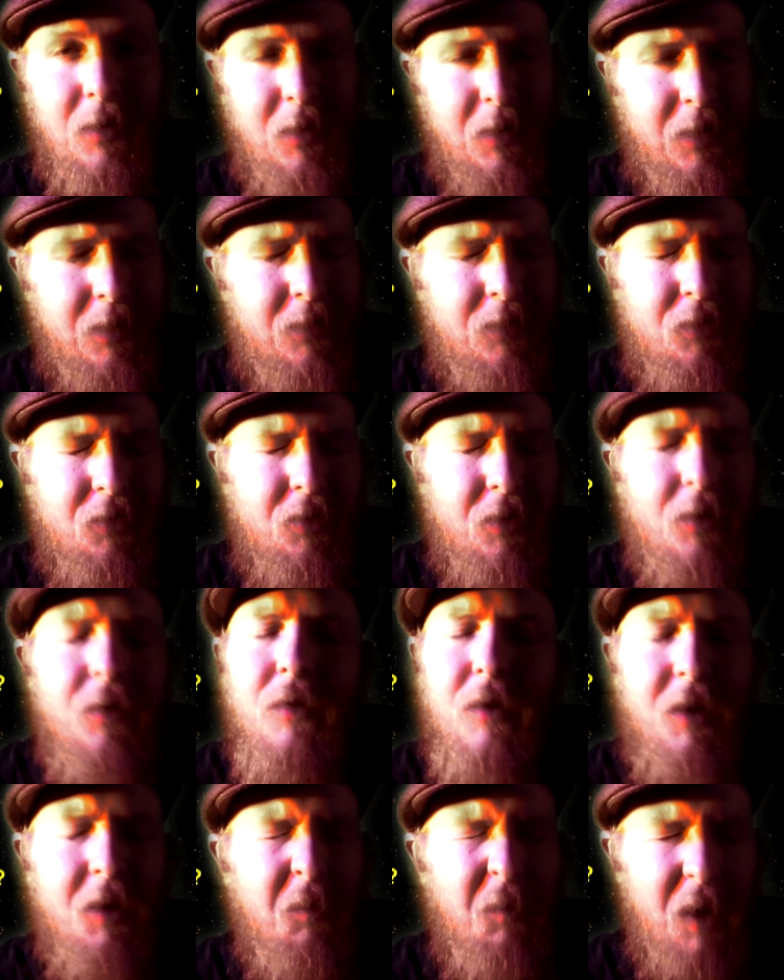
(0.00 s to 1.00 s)
And you don't
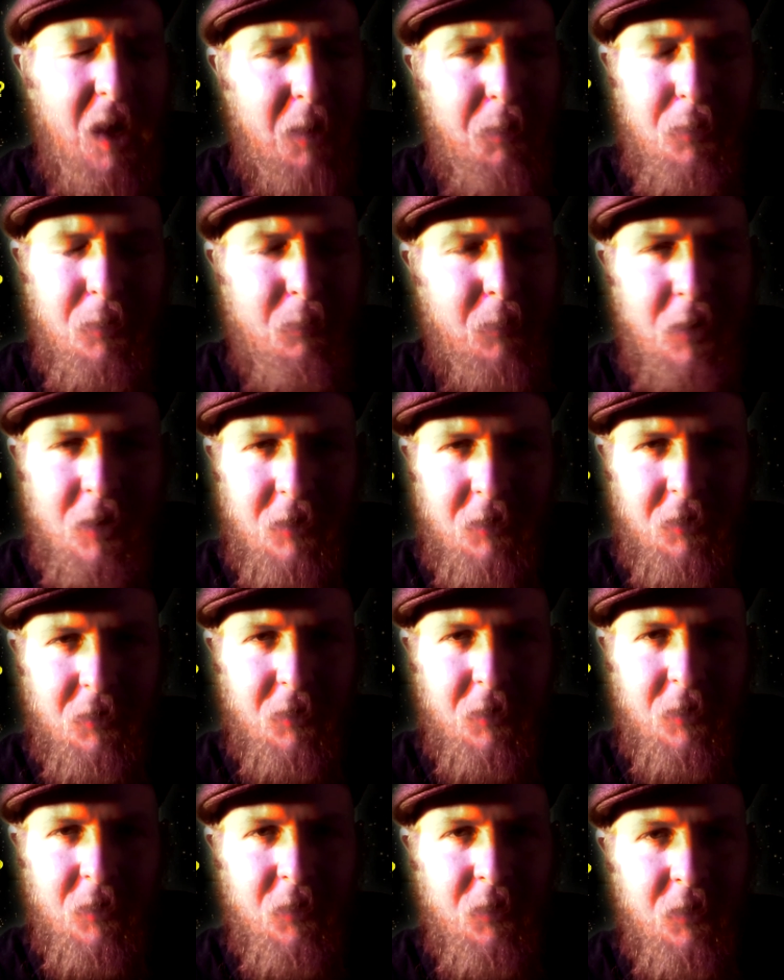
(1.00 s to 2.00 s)
need map and
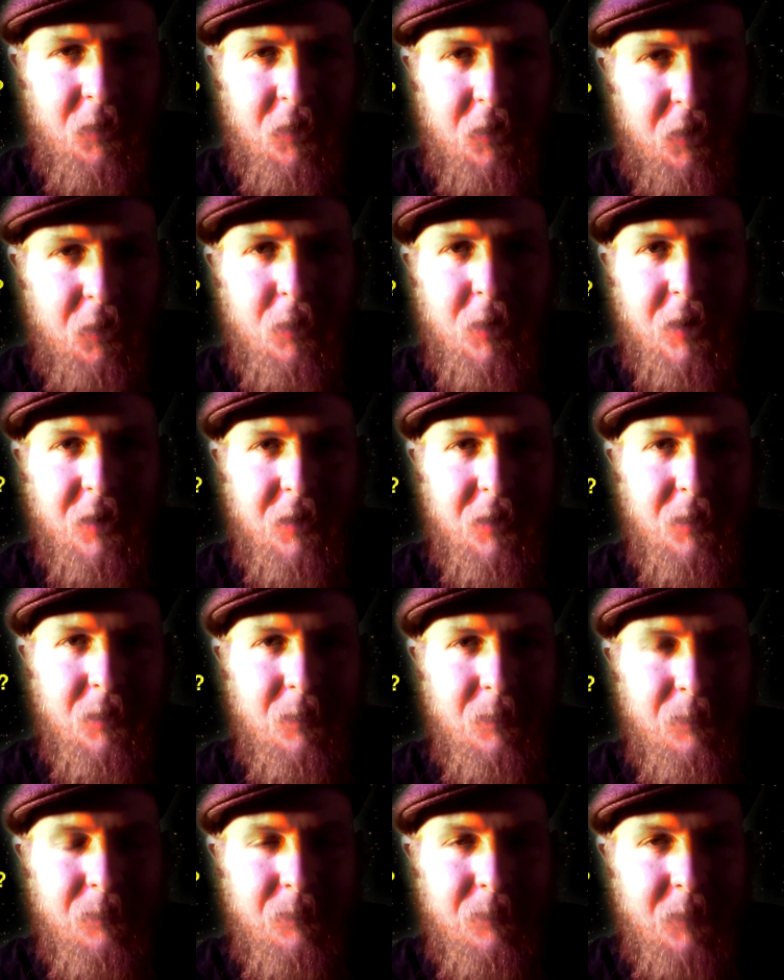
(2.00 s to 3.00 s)
miniatures to do it.
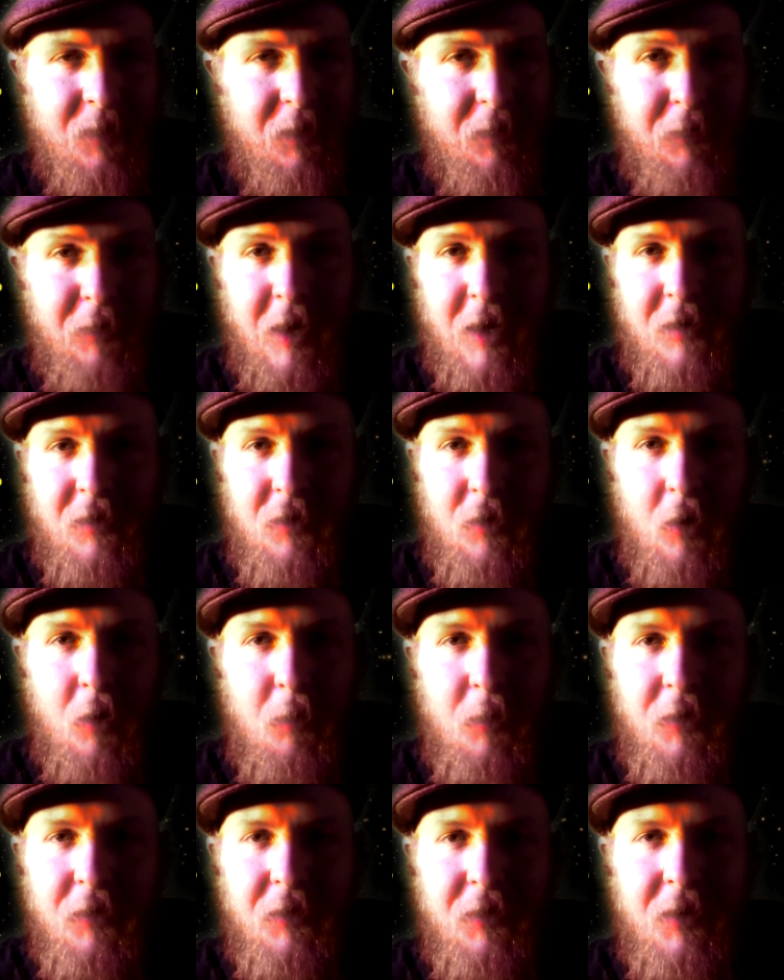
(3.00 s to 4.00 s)
In fact, you're
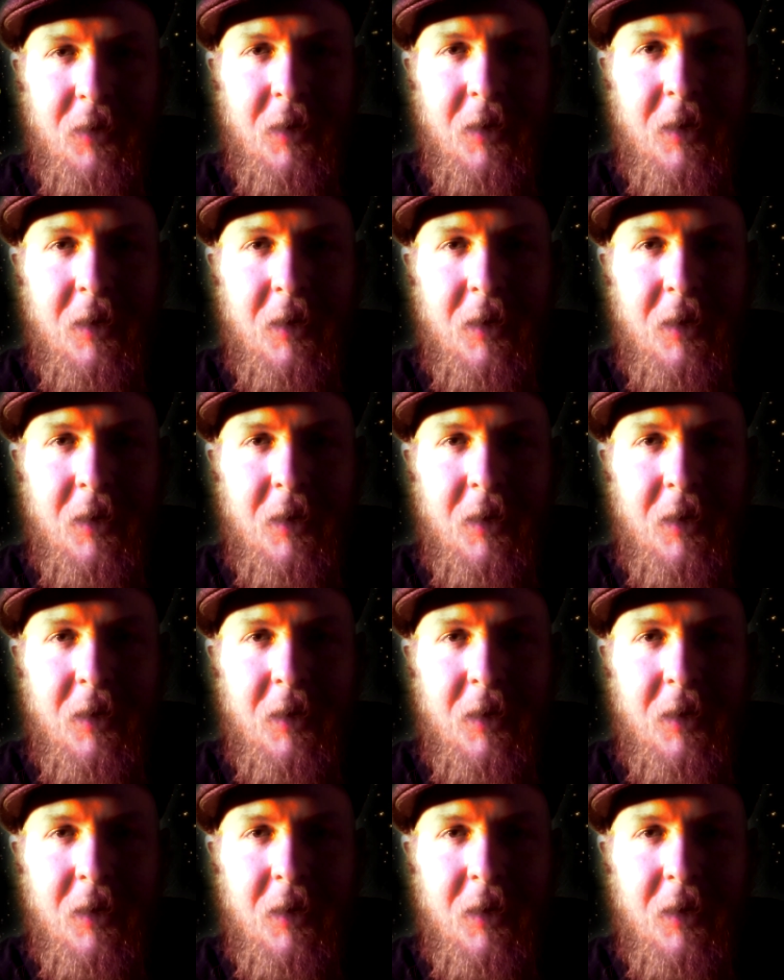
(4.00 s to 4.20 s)
almost